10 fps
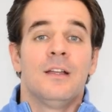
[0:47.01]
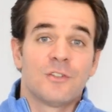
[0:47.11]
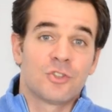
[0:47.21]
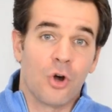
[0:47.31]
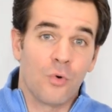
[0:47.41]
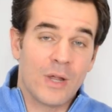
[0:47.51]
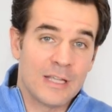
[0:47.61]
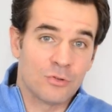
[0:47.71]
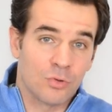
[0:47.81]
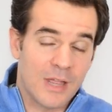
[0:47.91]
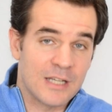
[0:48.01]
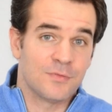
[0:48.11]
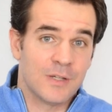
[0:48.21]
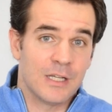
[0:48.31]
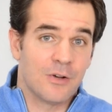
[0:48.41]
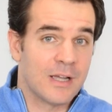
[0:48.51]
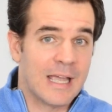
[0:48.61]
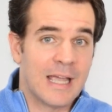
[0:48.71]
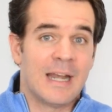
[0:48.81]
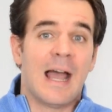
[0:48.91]
So in today's video,
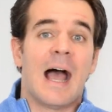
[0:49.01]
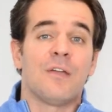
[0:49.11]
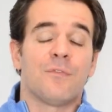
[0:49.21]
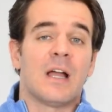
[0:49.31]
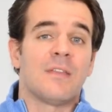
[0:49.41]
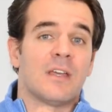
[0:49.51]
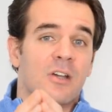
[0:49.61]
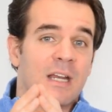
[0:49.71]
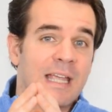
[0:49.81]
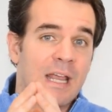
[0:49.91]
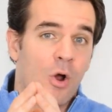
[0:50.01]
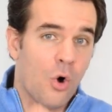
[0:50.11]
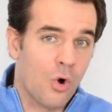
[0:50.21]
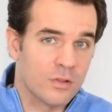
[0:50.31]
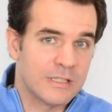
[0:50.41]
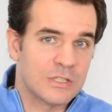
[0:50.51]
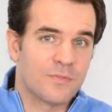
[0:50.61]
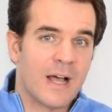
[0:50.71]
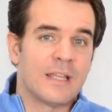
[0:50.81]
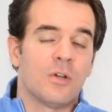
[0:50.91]
again, I find that you're gonna get all this
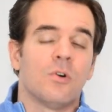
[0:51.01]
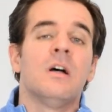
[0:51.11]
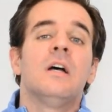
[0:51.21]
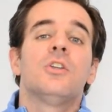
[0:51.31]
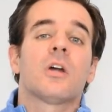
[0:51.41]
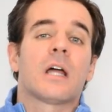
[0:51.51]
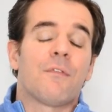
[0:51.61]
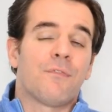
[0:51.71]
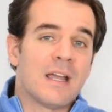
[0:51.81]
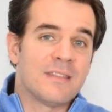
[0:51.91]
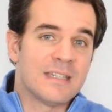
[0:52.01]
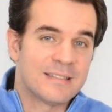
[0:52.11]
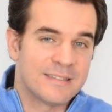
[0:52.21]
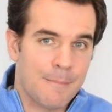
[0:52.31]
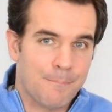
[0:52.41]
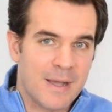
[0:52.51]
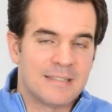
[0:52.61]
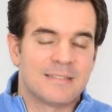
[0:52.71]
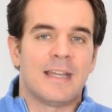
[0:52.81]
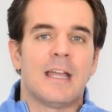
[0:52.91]
value. You're gonna find the
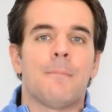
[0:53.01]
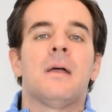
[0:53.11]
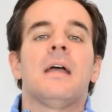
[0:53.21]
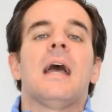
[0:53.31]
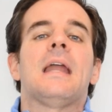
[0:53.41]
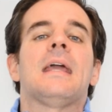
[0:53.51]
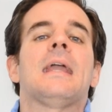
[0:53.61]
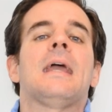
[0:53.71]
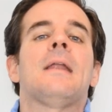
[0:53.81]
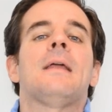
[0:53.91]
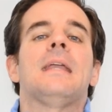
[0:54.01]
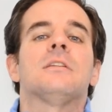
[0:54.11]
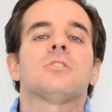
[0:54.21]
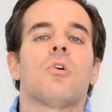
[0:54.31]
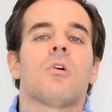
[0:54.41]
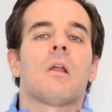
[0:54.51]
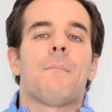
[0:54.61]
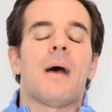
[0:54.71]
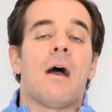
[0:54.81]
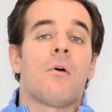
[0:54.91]
step-by-step. And again, it's all
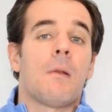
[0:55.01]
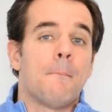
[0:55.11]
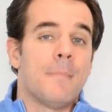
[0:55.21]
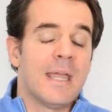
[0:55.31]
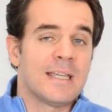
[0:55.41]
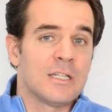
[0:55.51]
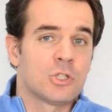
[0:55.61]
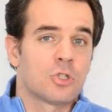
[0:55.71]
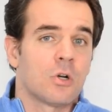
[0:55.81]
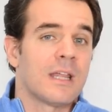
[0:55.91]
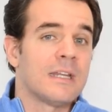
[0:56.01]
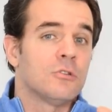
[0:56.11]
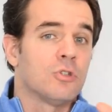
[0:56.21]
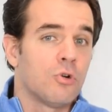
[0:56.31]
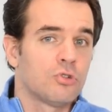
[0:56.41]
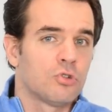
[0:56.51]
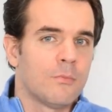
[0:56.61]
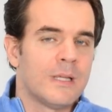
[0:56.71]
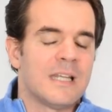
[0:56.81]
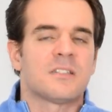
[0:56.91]
about making sure that in those 2
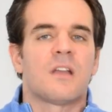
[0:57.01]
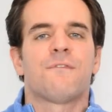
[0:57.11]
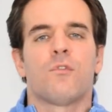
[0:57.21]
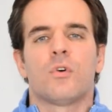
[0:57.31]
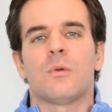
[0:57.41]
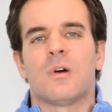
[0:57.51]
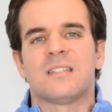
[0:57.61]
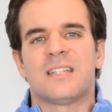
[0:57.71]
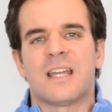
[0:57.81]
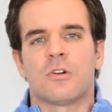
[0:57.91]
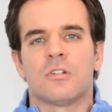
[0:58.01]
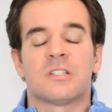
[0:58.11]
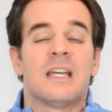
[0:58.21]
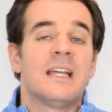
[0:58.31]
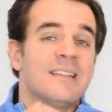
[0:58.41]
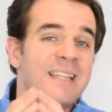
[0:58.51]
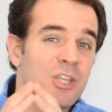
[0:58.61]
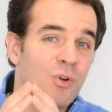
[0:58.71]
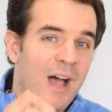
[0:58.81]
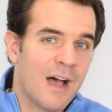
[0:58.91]
minutes and 41 seconds that
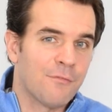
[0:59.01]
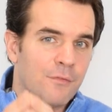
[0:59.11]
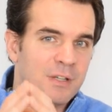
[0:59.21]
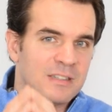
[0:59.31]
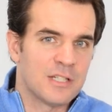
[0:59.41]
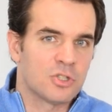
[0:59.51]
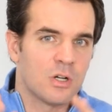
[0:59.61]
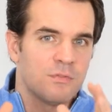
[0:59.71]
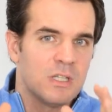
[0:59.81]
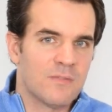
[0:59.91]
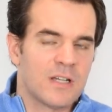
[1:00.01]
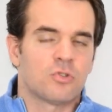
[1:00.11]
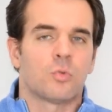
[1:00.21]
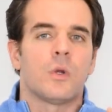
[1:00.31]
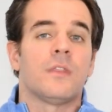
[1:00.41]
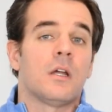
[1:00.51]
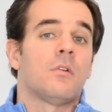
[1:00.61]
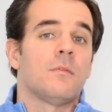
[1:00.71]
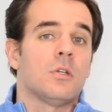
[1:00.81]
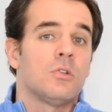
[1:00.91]
you have of attention of the investor when they are
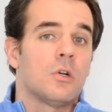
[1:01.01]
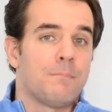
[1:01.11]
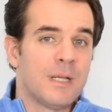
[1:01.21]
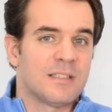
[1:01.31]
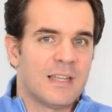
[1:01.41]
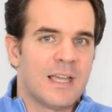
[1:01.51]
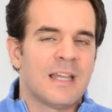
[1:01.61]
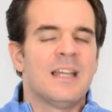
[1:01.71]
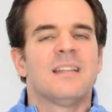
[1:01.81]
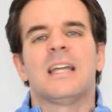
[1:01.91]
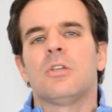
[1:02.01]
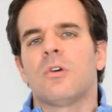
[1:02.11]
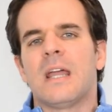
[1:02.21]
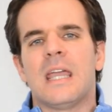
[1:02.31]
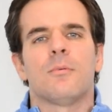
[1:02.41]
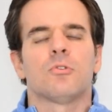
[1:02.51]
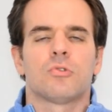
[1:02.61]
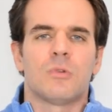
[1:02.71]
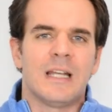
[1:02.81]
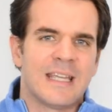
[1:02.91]
reviewing your pitch deck, that you're able
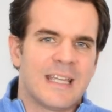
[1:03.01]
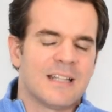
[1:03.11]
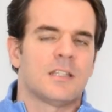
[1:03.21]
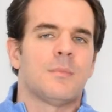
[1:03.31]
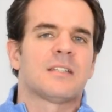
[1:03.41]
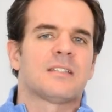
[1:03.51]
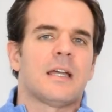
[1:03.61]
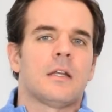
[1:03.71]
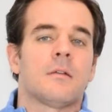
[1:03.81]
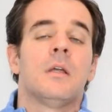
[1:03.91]
to really get them excited.